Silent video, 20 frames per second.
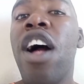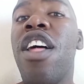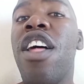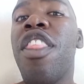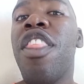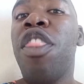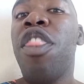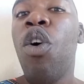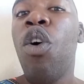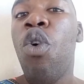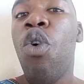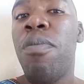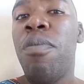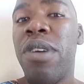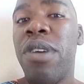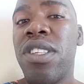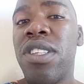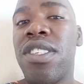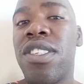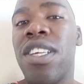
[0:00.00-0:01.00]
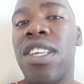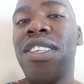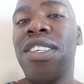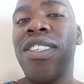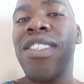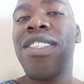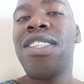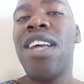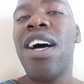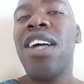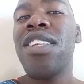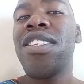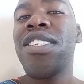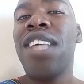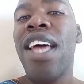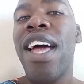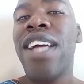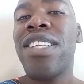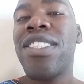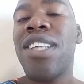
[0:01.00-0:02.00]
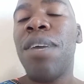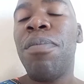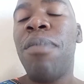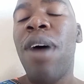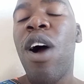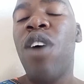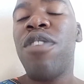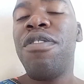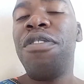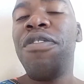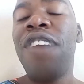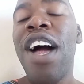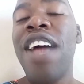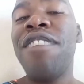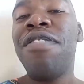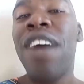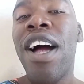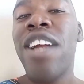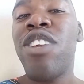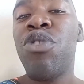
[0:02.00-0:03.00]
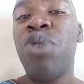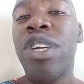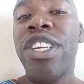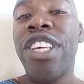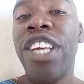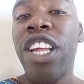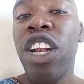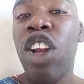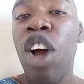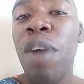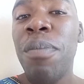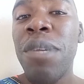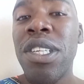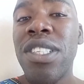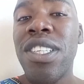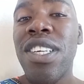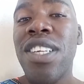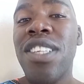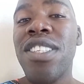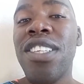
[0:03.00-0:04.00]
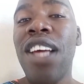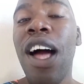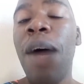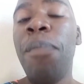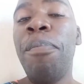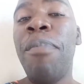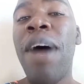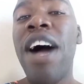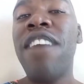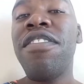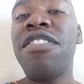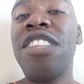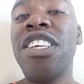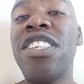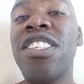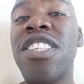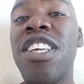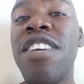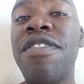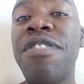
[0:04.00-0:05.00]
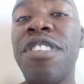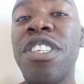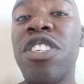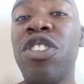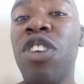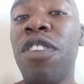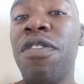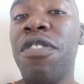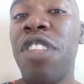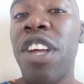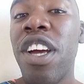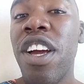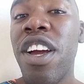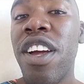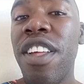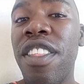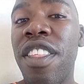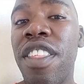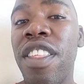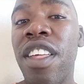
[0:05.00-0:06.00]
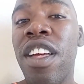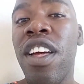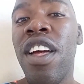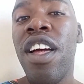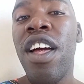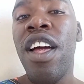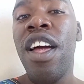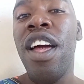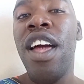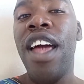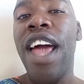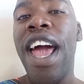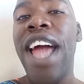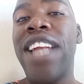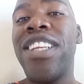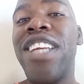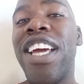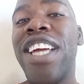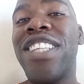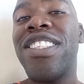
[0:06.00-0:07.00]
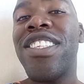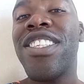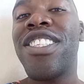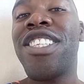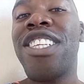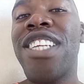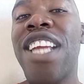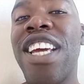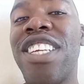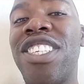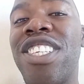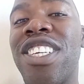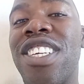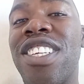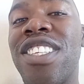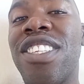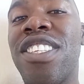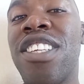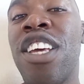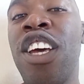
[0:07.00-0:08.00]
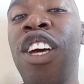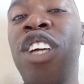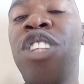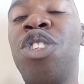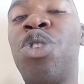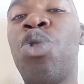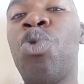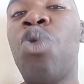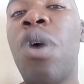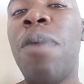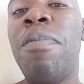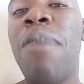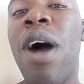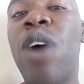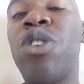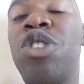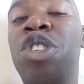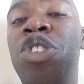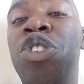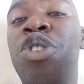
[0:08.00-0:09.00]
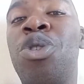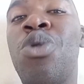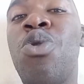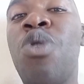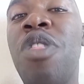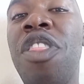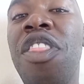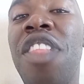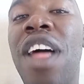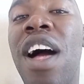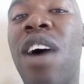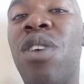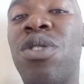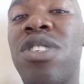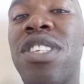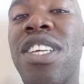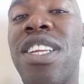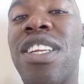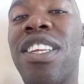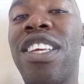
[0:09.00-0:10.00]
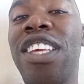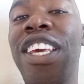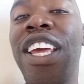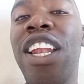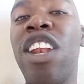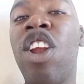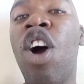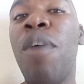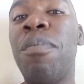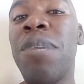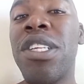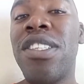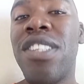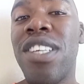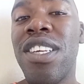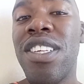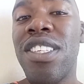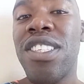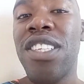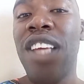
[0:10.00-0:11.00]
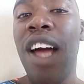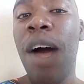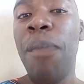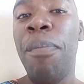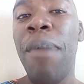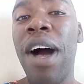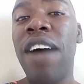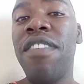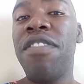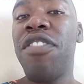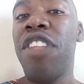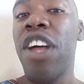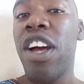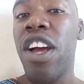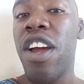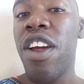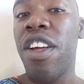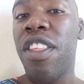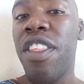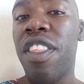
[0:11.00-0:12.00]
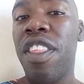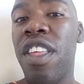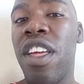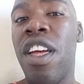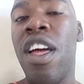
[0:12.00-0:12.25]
Earth orbit starts at about 500 kilometers above the surface of the Earth, and it stretches to about 2,000 kilometers above the Earth.